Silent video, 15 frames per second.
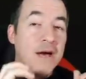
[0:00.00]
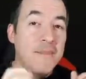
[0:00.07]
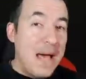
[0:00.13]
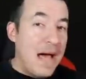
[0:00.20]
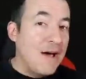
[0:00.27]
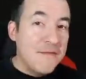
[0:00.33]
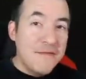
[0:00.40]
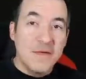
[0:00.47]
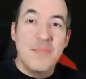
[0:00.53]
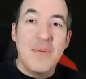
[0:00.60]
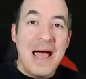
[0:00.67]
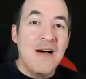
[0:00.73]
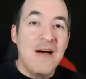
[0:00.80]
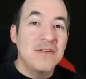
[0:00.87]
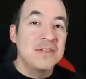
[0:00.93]
pound for
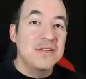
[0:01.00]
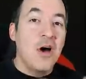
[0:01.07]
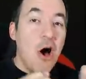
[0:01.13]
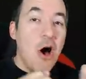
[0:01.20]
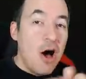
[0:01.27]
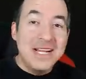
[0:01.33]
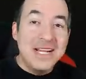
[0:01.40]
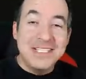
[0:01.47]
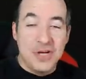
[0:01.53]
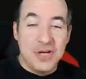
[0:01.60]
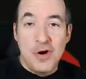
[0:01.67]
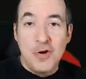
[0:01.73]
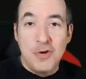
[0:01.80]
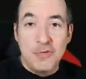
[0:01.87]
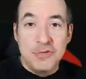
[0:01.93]
pound, on its
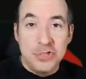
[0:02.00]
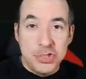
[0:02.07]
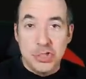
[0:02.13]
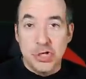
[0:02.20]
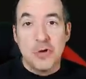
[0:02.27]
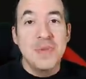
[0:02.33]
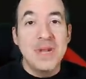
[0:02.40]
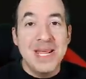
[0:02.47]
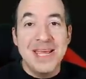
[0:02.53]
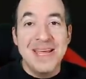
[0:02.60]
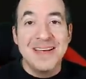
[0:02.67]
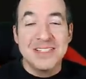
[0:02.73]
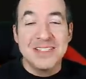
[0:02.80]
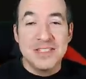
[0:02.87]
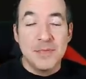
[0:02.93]
own, Germany
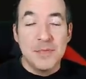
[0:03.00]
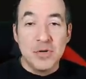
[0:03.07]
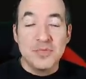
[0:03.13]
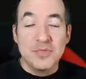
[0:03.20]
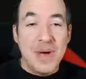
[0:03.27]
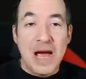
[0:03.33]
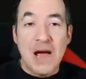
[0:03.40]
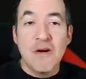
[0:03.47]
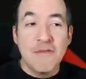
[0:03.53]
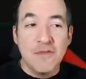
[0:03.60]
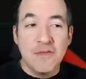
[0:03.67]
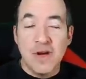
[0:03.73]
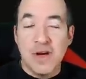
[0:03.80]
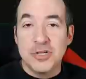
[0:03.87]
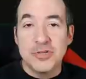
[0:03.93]
is the most
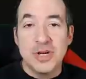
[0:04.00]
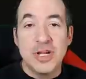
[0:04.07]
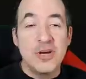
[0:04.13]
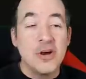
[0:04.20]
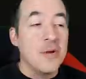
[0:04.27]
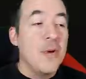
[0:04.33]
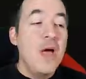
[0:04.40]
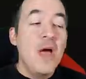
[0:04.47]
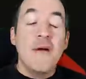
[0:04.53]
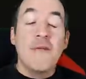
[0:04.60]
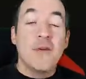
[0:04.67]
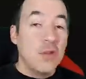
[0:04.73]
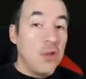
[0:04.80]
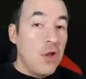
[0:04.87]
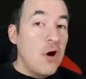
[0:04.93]
powerful country in Europe.
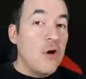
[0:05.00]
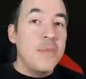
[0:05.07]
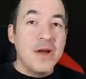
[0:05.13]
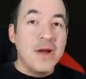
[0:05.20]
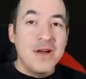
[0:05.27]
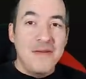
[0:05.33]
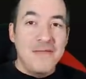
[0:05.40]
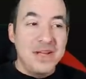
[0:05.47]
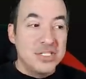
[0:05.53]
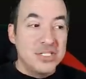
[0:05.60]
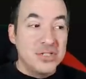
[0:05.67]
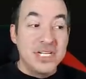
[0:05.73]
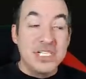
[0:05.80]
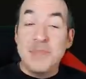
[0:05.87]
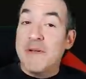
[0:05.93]
For a long period of
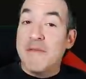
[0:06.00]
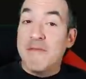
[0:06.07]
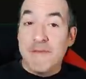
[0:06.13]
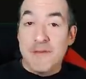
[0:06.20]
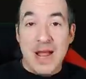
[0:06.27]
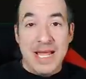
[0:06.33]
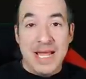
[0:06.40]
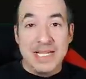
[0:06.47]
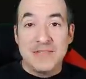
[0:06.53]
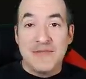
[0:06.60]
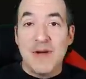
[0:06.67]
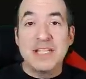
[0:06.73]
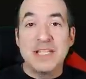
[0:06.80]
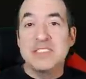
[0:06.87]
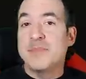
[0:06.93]
history, it's been France.
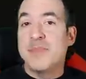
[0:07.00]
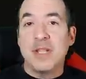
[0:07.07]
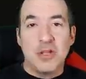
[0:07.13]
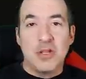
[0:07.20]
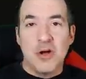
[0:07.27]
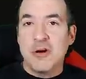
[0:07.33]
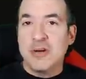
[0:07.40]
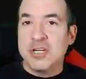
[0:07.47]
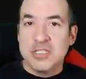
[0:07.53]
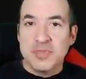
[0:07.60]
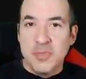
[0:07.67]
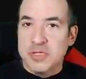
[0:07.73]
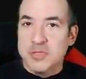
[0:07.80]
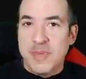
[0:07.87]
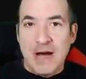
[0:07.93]
France has been the largest,
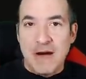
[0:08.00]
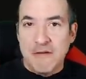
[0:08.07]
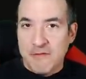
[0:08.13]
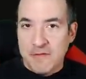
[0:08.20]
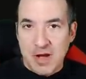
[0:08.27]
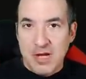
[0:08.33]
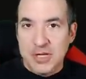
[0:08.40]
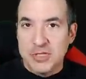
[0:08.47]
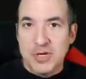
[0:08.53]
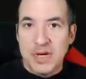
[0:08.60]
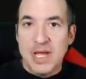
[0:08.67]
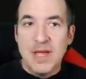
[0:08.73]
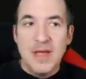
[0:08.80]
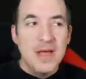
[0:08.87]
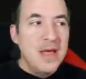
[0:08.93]
most powerful
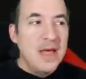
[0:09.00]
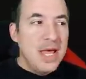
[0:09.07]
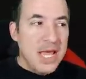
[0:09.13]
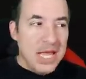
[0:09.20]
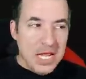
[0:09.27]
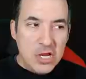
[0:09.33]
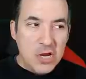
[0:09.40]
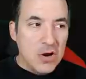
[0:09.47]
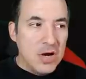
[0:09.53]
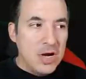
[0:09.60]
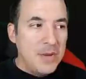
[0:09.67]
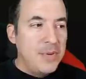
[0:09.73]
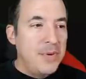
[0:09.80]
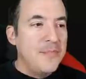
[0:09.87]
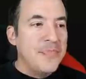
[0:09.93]
country in
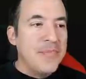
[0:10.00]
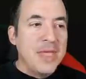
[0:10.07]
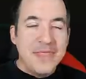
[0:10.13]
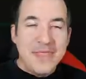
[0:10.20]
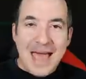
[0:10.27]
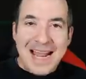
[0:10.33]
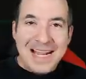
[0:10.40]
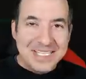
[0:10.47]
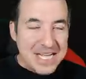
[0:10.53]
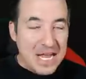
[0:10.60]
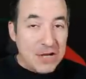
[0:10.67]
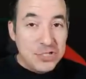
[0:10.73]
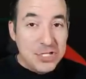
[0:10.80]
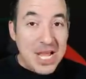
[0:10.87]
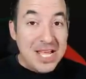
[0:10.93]
Europe. That has
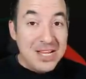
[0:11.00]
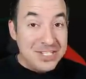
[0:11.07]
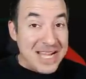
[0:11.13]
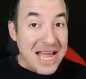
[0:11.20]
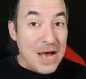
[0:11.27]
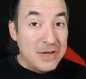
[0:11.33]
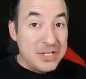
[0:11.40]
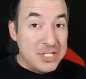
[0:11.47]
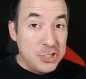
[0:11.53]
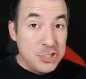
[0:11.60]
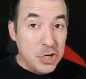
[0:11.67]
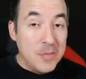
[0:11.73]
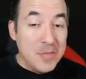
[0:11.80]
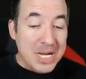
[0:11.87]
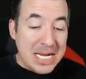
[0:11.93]
now changed. Now it's
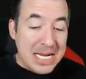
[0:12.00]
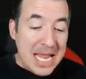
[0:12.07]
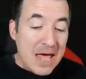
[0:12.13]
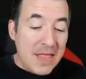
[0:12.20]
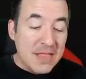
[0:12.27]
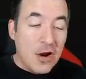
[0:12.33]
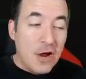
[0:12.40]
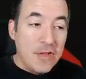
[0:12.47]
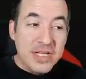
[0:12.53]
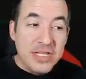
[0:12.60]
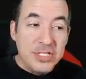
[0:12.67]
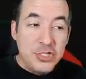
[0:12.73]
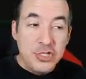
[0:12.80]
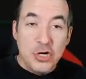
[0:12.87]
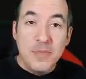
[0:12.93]
Germany. Now that all
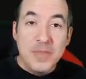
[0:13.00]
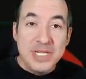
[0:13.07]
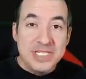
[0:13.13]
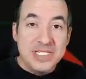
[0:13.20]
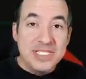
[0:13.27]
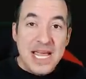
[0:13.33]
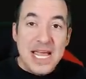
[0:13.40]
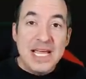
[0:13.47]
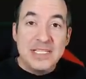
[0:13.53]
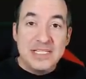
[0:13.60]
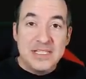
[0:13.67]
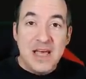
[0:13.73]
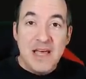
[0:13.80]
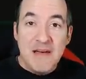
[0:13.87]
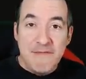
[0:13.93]
these German
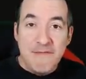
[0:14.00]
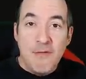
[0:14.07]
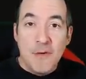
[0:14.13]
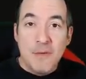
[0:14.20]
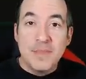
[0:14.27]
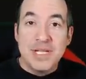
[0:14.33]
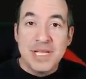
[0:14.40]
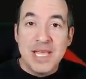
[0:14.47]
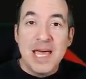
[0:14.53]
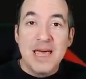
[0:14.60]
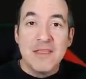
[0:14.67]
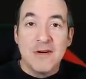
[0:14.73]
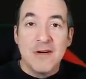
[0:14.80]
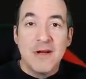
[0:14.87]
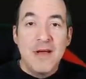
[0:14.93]
states have formed
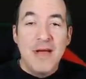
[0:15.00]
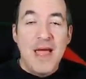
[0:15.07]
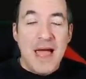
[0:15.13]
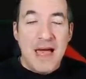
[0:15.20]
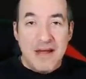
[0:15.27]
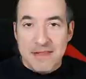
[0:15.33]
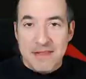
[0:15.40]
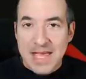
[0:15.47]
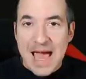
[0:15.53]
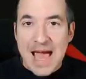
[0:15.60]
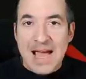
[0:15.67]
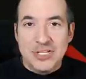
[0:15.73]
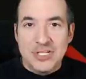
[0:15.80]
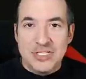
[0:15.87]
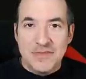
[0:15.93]
together out of the
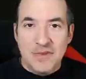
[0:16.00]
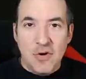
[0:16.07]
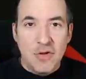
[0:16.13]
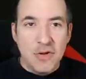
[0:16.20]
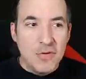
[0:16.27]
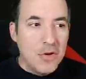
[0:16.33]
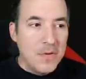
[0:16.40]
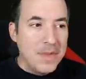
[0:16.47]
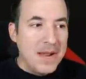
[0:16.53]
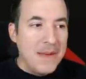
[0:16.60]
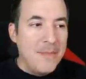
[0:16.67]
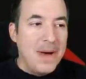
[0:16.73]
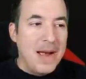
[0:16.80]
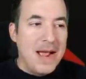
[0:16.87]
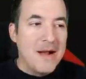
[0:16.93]
ashes of the Holy Roman
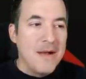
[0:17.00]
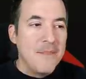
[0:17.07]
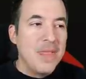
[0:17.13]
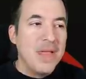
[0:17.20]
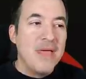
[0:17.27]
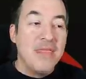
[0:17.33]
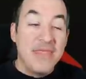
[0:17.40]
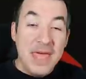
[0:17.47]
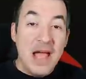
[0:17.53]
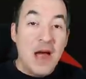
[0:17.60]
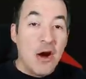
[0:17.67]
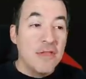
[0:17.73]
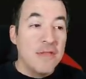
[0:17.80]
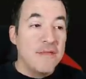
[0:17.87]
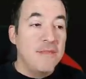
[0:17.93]
Empire, they
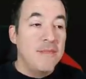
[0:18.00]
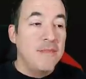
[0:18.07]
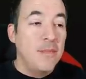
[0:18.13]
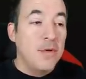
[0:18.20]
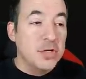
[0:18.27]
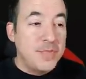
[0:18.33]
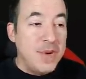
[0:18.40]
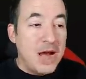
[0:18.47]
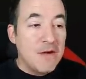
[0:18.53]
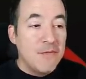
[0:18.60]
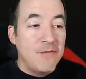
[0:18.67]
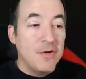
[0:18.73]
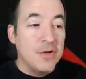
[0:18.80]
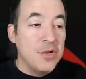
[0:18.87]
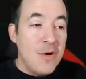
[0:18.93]
are the most
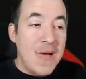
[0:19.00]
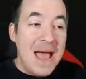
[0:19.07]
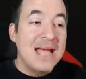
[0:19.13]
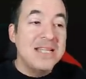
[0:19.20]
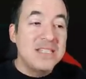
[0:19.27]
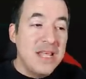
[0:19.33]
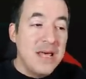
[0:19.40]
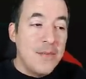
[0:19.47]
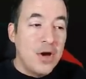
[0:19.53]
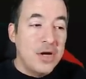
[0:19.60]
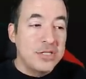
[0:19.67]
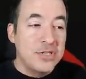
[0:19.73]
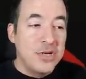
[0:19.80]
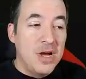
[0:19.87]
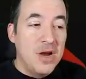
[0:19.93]
powerful. And you add to them
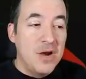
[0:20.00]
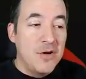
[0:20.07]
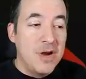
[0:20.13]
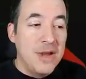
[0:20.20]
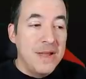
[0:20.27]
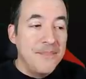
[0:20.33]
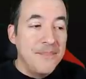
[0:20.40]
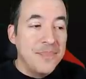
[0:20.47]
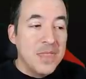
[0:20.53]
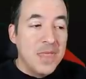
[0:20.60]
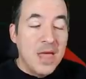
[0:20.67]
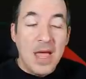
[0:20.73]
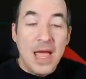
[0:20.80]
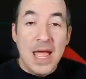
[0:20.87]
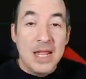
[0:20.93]
Austria-Hungary
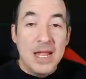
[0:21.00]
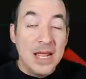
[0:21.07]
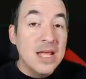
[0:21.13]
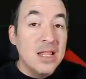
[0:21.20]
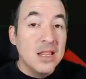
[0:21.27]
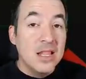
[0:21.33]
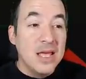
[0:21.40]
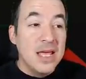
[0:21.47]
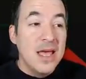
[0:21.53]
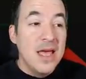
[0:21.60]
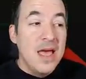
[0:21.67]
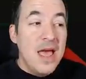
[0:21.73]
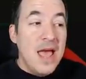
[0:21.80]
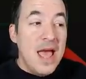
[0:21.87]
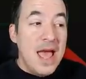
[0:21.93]
and Italy,
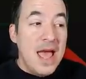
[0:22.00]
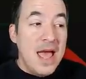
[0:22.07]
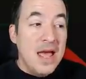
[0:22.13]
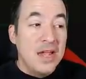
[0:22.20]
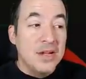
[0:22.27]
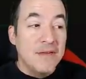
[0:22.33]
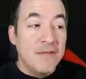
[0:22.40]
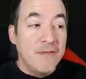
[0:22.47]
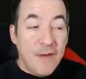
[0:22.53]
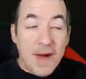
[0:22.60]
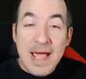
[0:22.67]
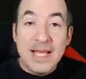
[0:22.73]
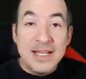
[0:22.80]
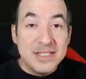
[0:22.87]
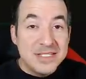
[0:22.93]
and
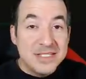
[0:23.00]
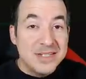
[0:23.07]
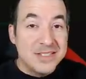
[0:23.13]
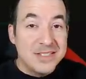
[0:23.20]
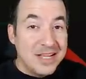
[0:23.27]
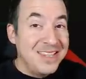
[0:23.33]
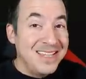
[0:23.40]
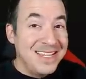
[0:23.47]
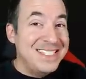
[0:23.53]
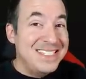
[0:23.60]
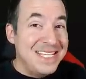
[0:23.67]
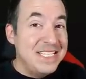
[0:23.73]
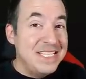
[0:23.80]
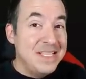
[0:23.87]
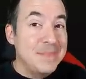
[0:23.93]
France suddenly
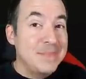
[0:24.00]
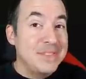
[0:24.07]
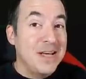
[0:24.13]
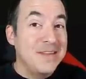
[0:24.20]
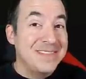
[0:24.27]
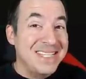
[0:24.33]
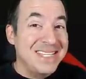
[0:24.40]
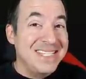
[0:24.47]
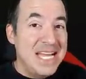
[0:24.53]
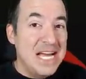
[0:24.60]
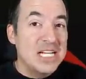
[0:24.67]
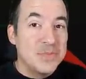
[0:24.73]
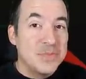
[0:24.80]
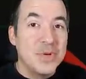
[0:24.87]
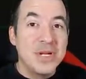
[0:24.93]
sees themselves in
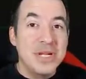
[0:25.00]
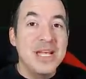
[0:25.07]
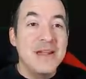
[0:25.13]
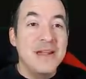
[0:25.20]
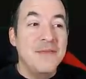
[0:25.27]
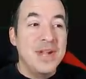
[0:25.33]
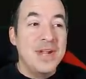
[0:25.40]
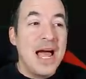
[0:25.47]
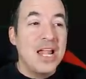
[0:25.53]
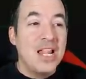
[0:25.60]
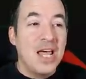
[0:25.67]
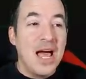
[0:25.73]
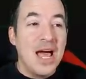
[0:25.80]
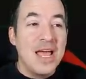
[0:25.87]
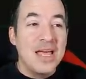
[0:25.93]
desperate need of an
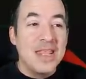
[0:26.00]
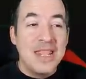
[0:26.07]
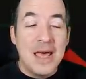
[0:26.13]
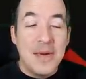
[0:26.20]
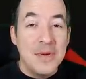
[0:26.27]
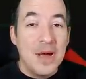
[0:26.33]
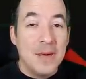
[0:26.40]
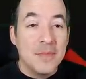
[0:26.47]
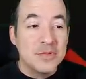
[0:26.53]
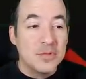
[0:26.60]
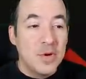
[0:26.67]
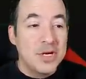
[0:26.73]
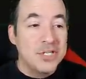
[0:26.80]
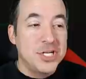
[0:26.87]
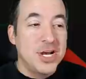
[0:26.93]
ally, and that becomes
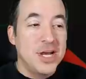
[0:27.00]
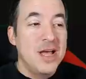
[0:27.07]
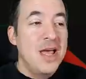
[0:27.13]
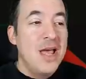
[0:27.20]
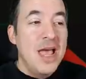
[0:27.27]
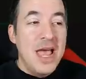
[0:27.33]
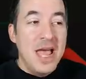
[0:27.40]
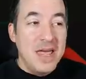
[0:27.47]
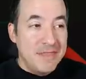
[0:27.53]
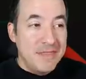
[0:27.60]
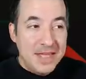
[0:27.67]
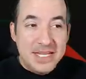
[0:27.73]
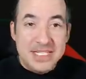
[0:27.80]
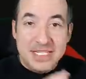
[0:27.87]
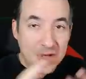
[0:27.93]
Russia. And
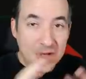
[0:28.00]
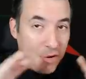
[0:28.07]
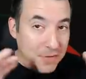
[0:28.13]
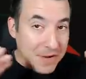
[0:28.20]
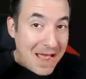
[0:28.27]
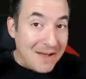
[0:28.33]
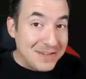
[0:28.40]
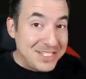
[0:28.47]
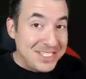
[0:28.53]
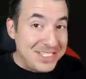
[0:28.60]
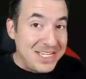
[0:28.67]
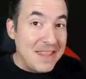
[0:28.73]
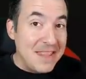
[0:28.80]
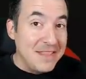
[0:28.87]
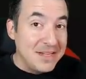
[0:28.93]
this has all now
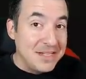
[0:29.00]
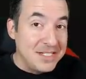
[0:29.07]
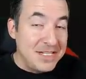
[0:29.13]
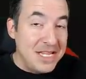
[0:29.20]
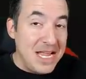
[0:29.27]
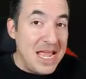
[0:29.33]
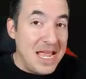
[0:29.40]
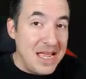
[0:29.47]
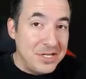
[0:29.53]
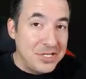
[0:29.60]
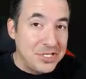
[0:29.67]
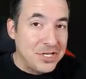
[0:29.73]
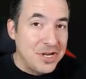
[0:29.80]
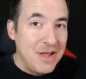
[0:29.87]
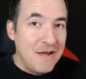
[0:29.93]
set the
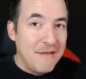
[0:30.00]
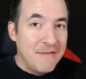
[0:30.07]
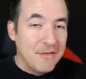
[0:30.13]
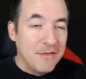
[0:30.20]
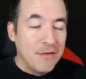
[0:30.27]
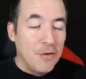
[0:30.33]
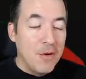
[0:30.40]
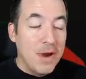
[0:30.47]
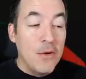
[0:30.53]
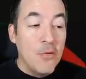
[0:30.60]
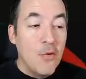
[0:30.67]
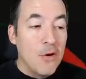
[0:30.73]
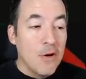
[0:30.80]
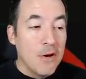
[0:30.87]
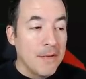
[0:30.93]
stage for the Great
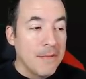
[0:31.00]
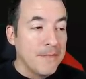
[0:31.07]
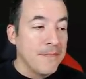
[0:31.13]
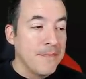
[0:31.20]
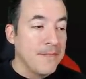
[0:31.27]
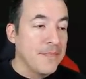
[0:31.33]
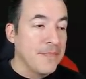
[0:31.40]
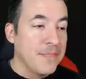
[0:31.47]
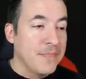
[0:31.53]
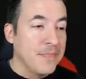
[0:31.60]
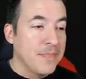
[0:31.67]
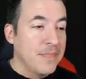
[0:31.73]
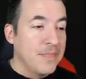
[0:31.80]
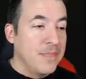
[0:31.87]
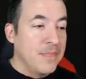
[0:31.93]
War,
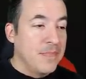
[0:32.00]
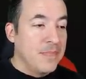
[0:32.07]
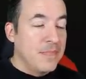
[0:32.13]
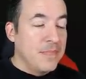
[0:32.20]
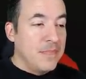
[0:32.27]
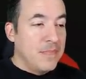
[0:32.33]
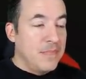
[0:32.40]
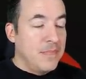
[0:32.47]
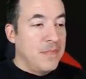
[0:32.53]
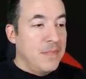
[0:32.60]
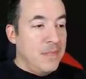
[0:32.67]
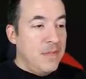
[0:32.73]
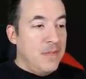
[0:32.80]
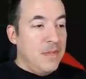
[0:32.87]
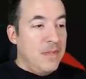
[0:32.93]
which would avoid